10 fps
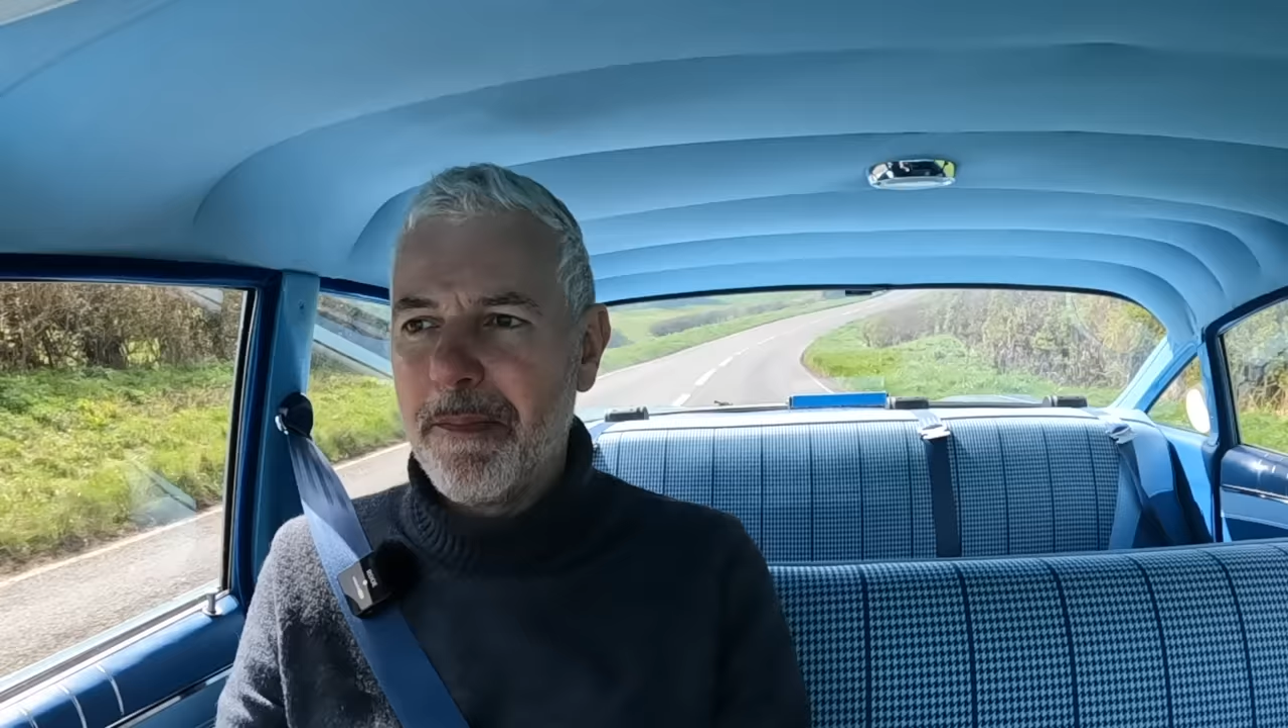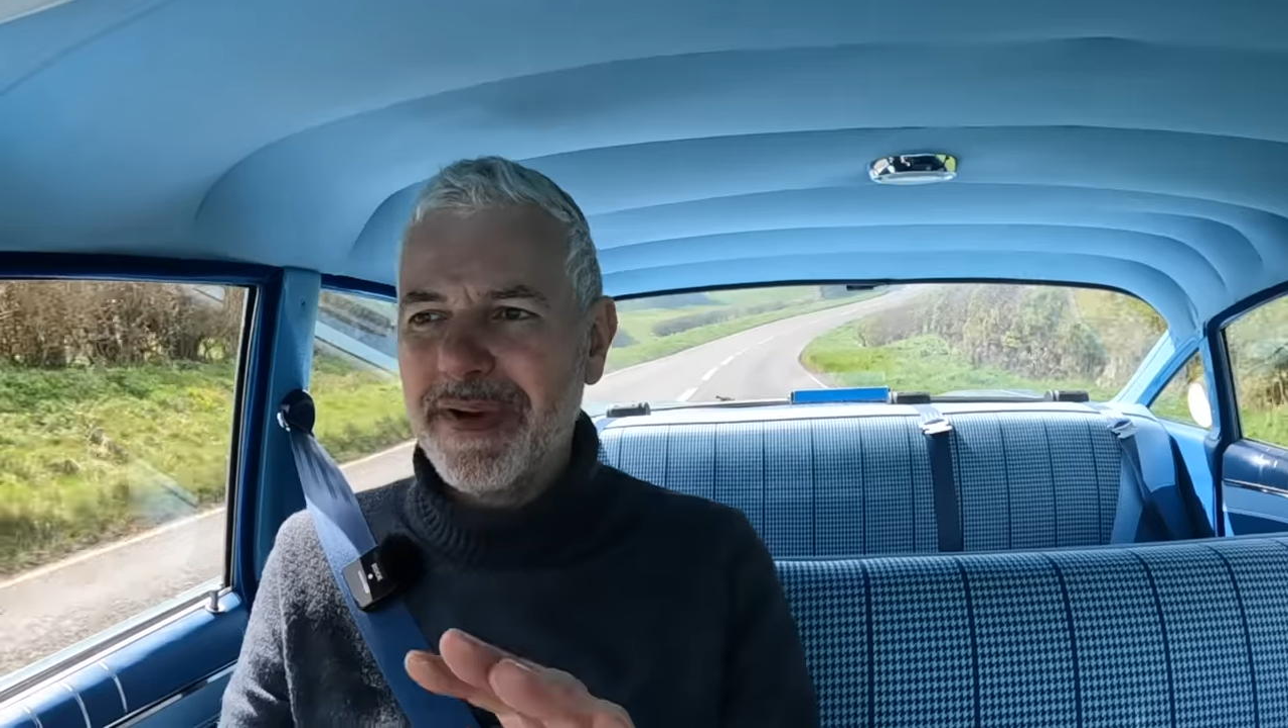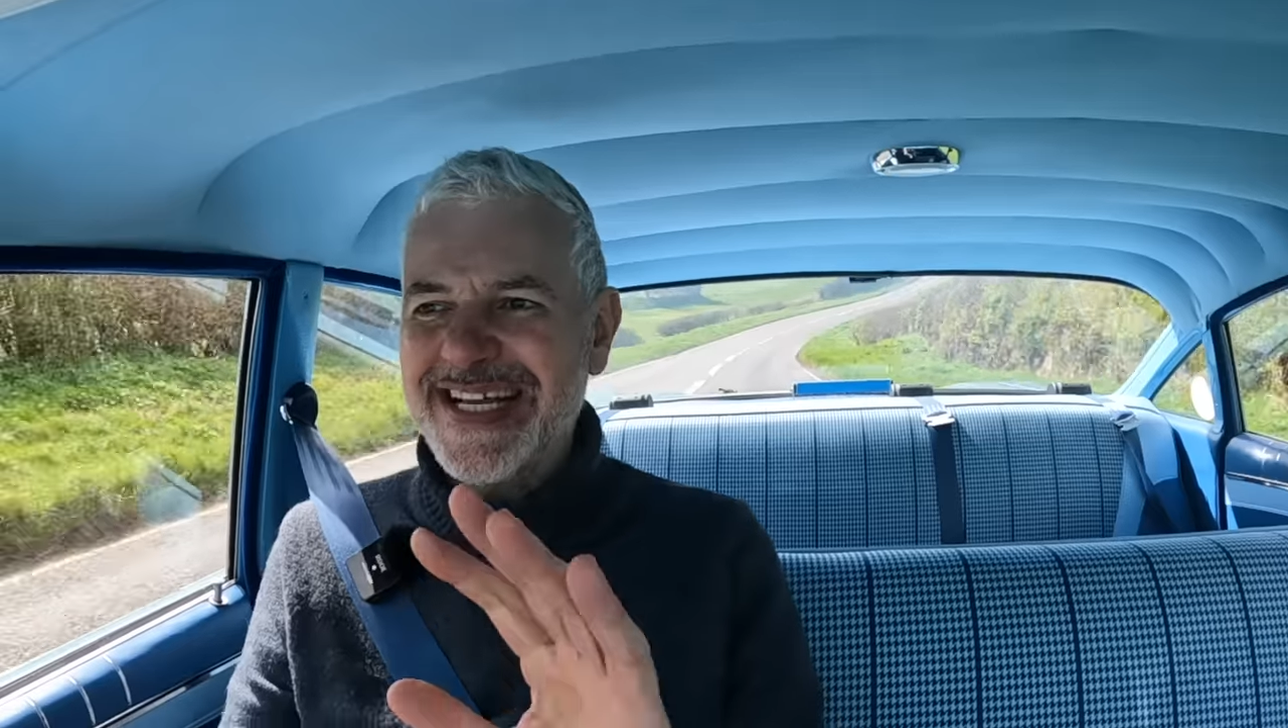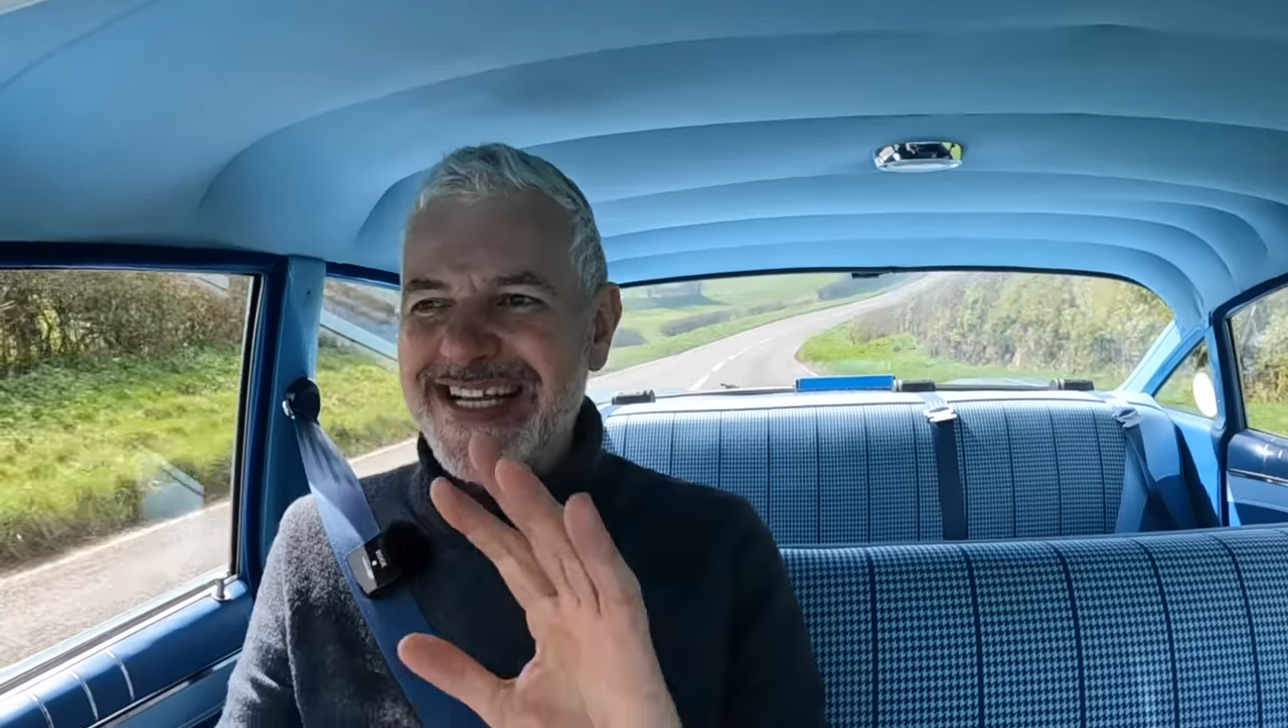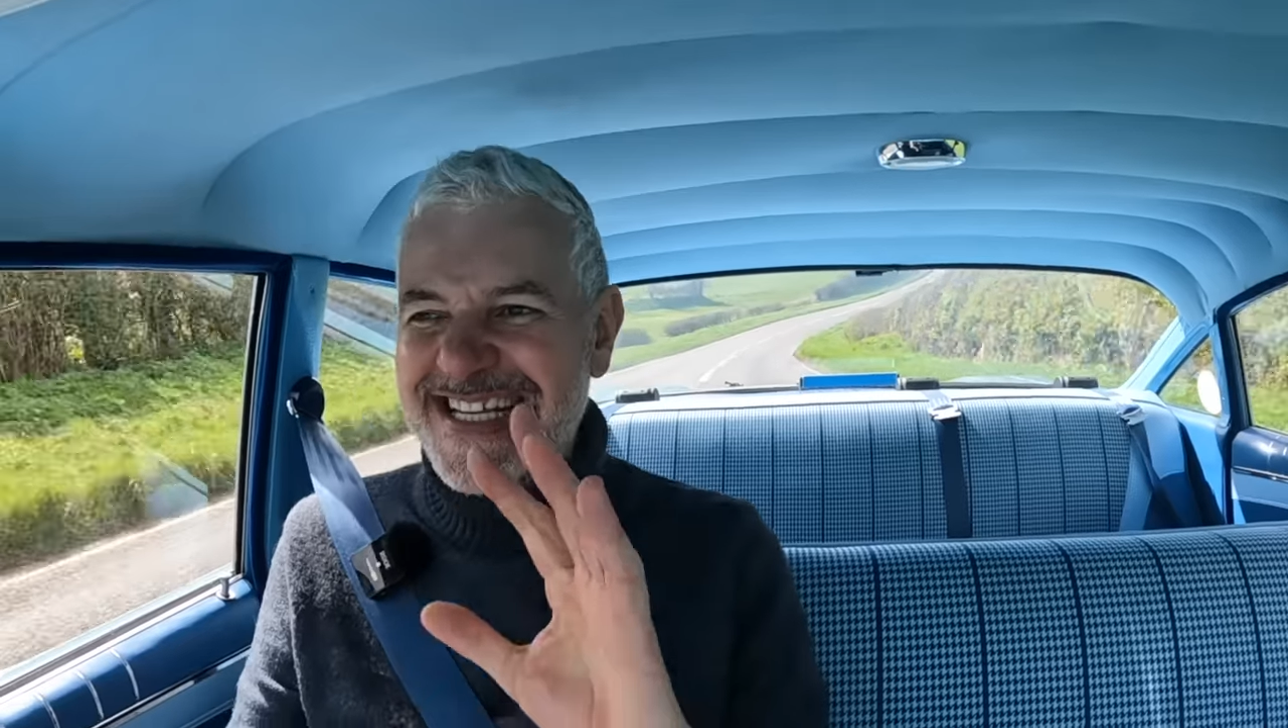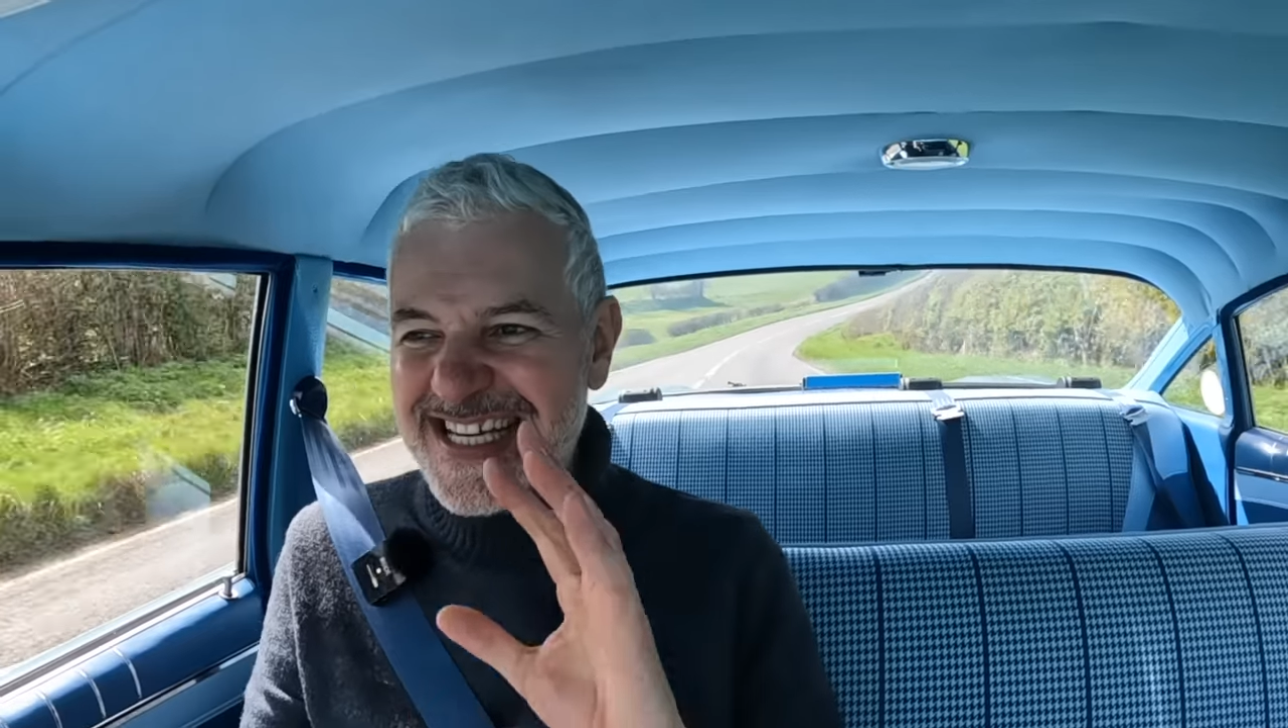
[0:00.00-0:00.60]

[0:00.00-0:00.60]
but it is